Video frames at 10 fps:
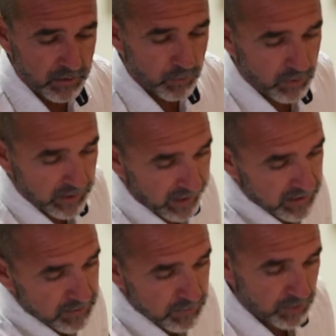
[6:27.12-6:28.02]
We're going to
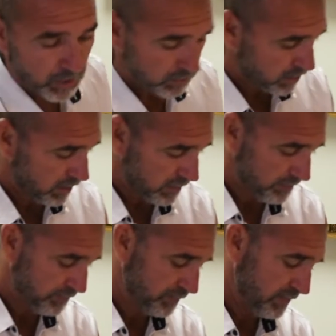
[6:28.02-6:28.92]
add some salt,
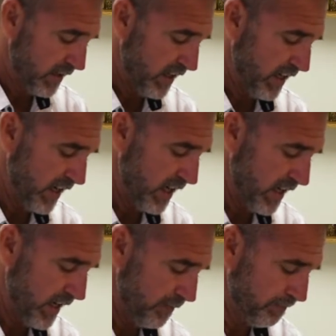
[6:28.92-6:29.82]
and
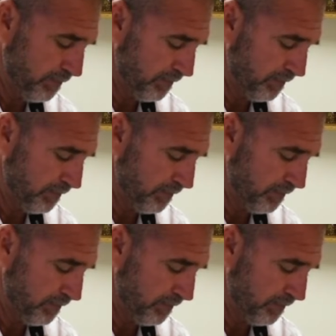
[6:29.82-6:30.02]
I